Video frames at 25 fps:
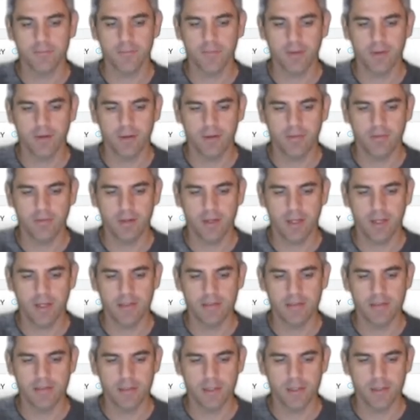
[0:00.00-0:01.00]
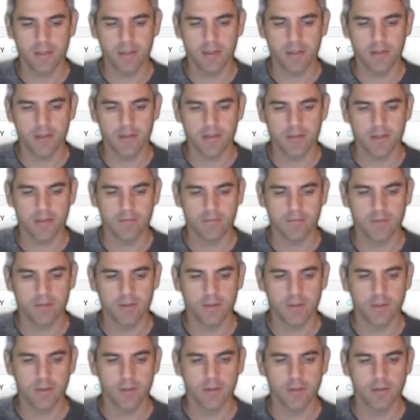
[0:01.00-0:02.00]
I have an ACL that's
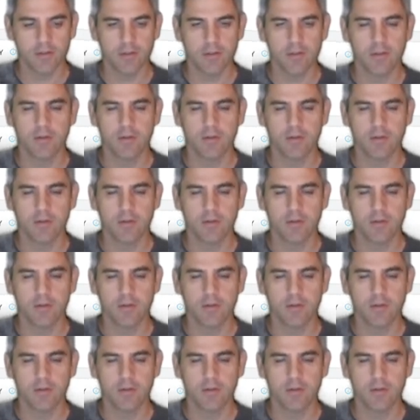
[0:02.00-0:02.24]
configured